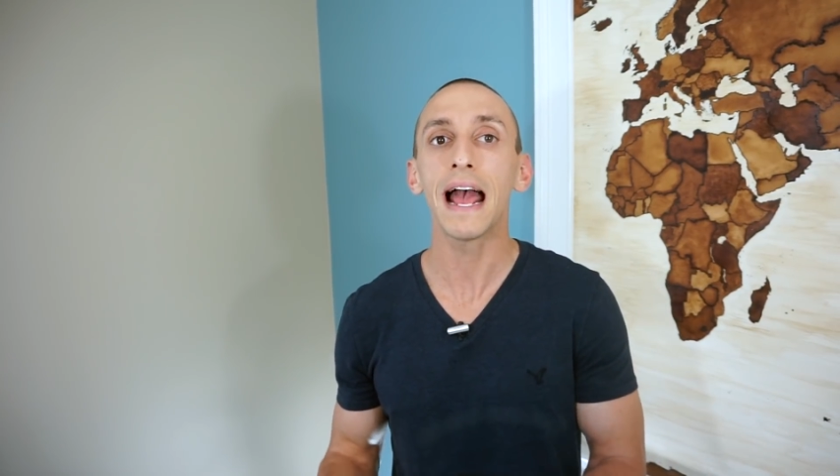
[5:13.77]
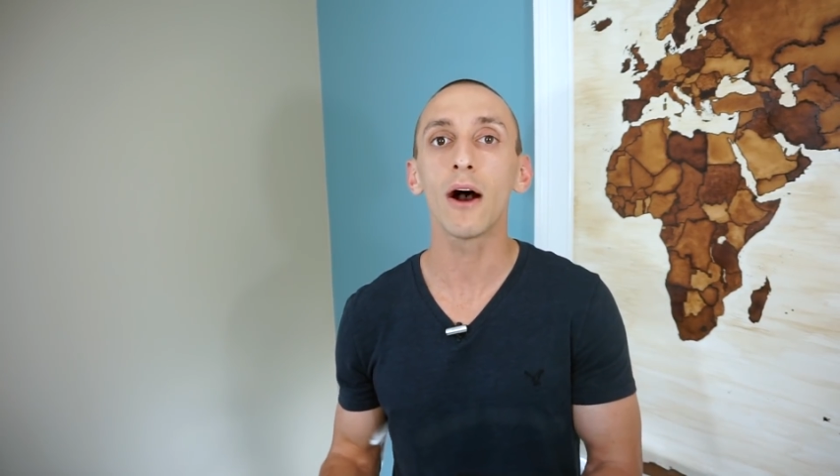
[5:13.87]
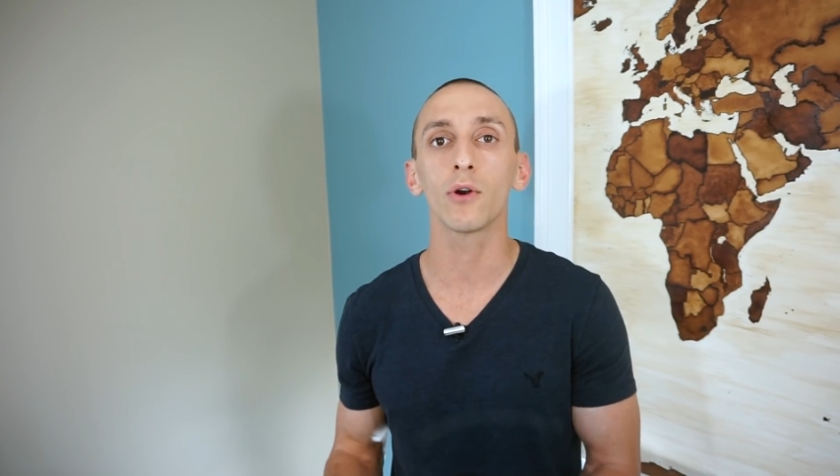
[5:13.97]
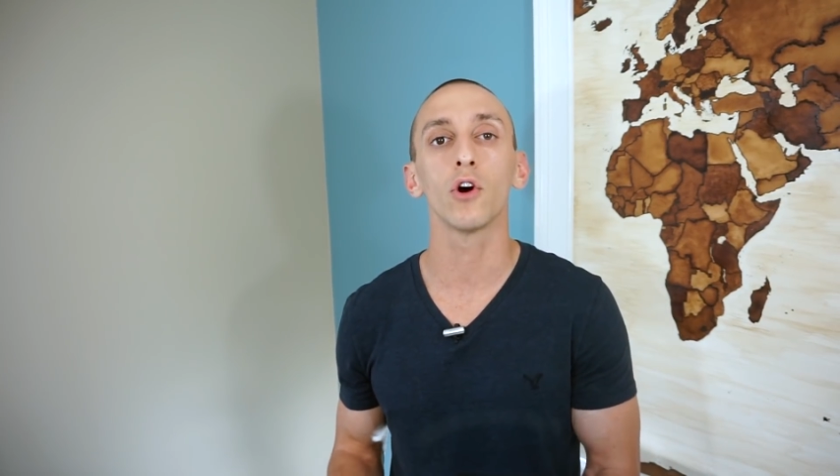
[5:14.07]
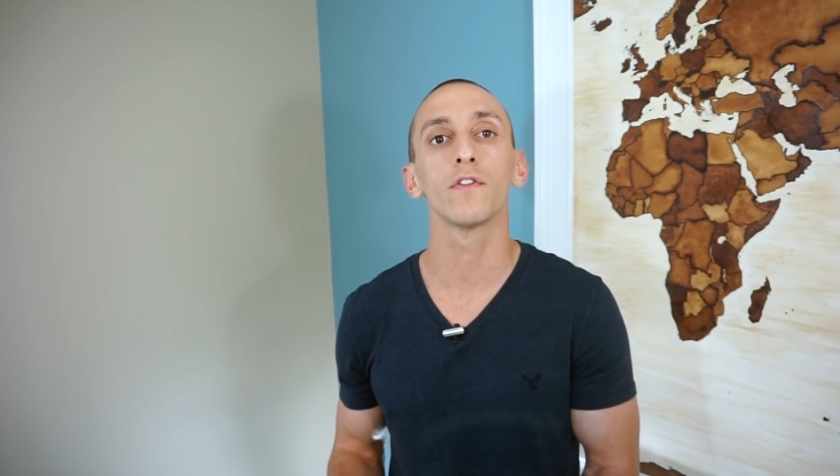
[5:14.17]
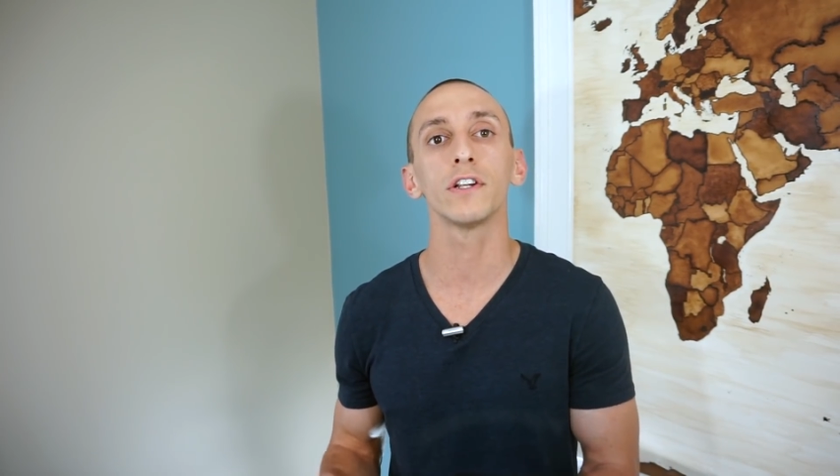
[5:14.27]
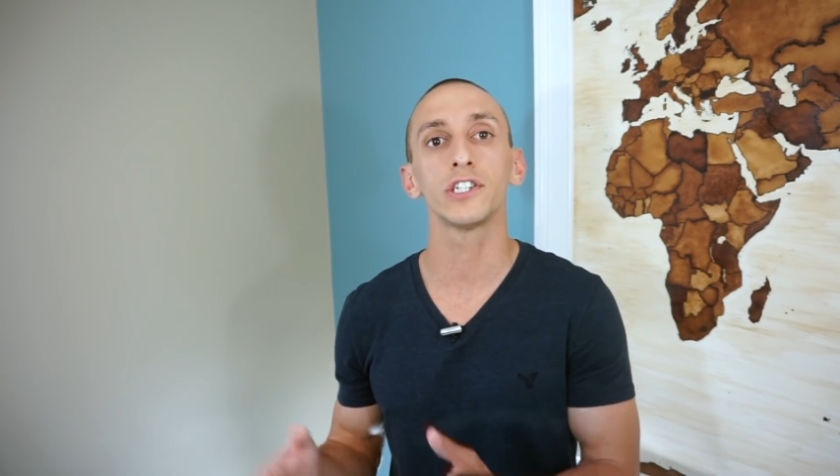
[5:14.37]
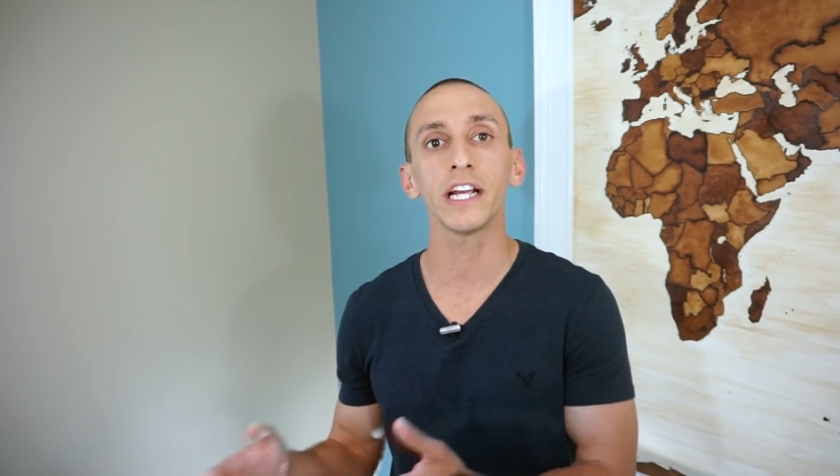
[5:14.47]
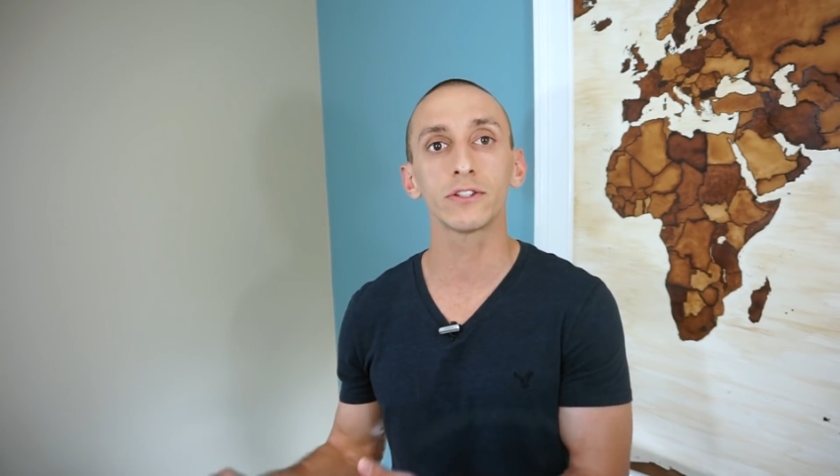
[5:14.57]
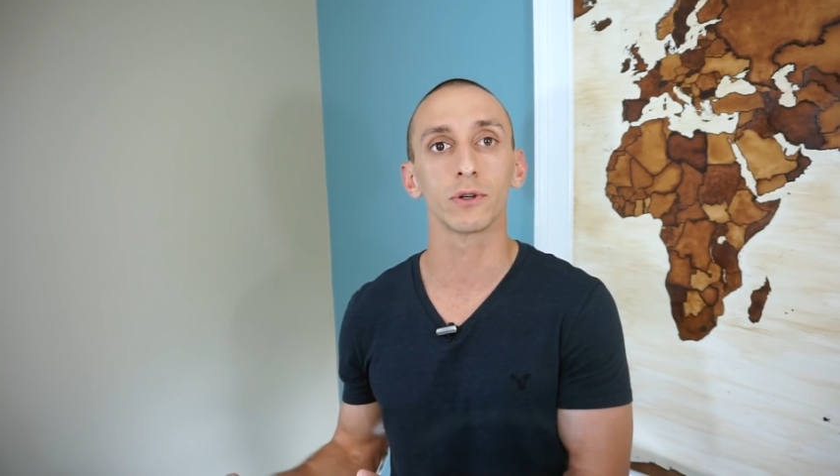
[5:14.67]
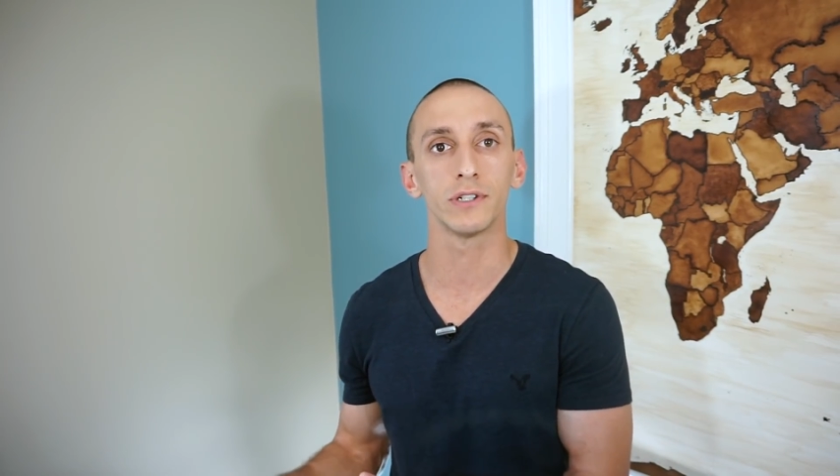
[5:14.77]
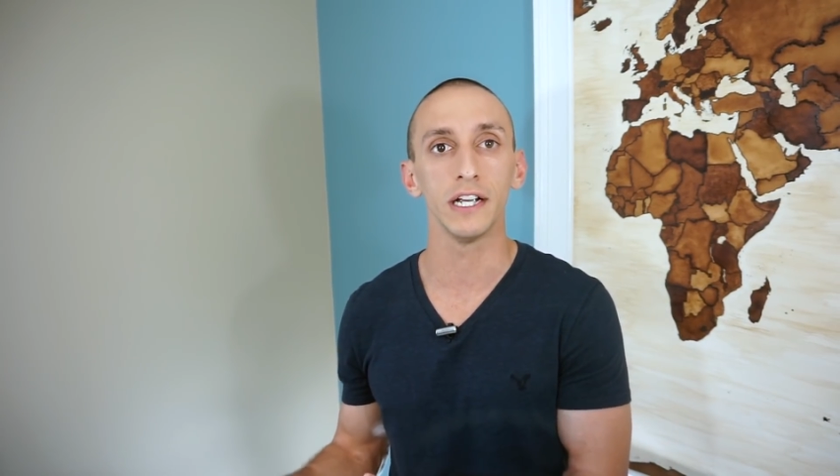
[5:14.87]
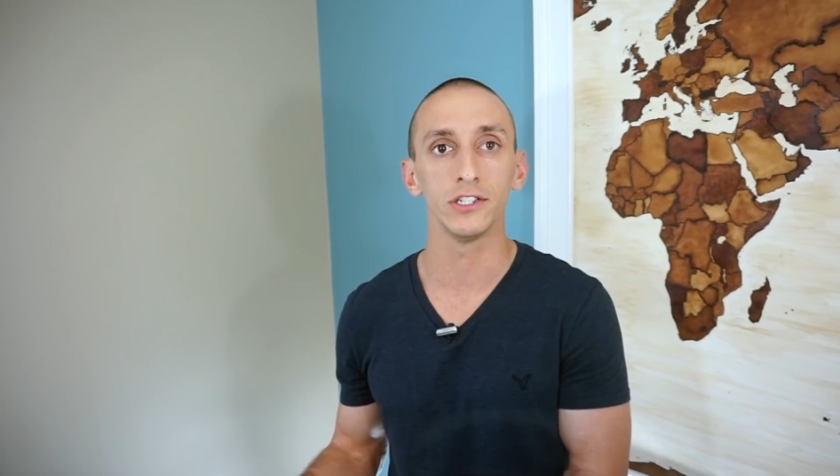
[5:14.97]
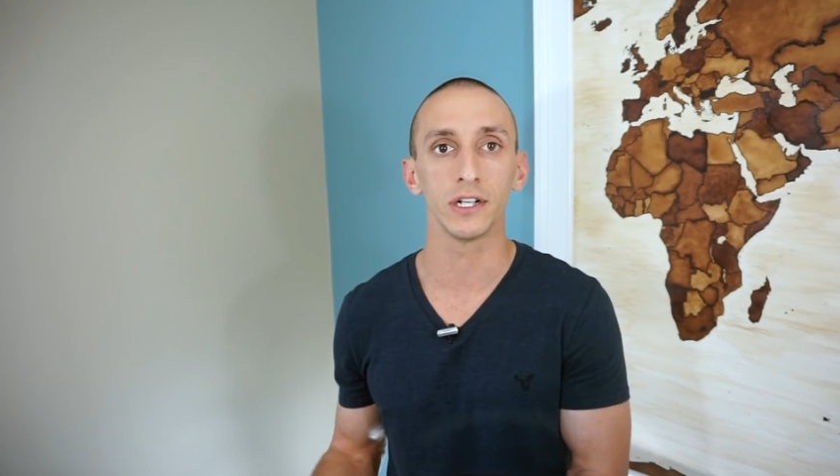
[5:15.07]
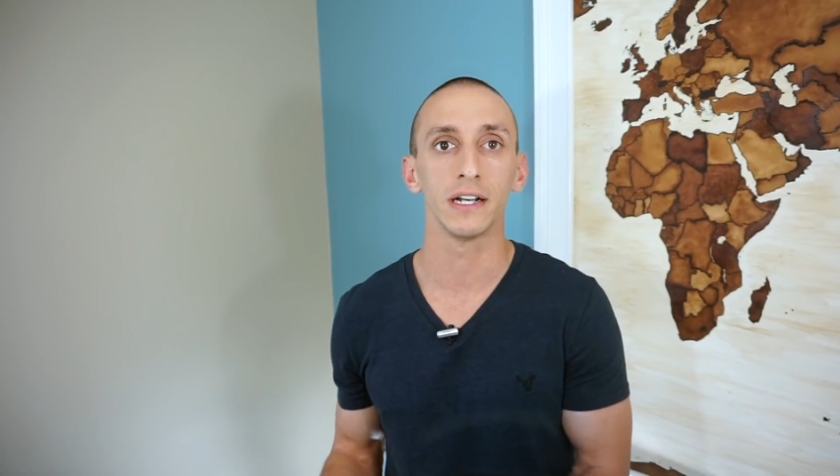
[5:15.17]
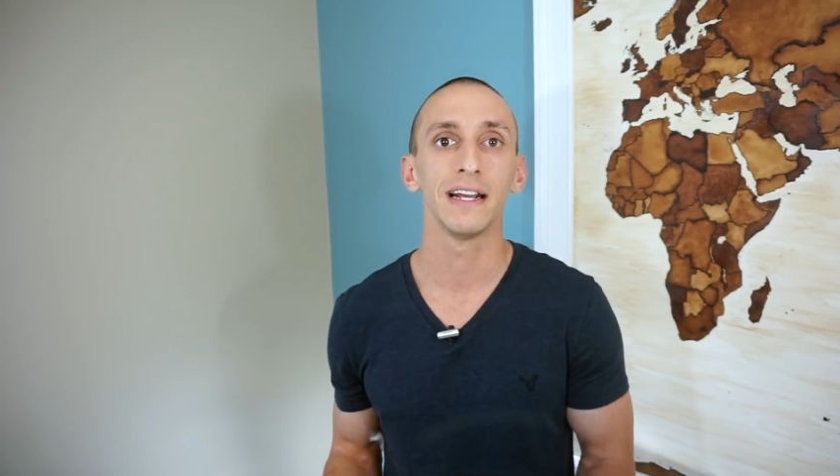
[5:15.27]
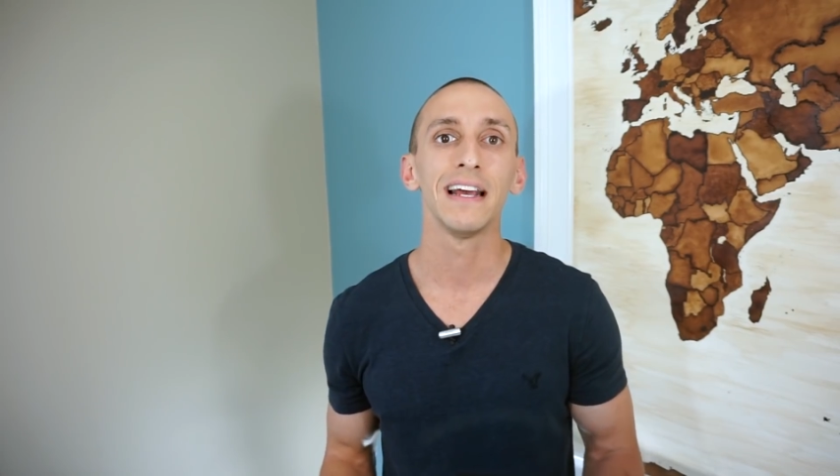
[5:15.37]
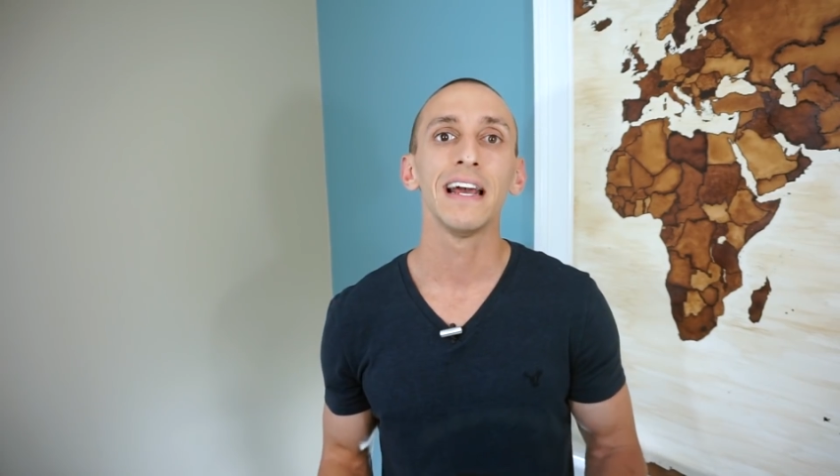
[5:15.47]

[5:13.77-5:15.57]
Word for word: out over the Chase rotation.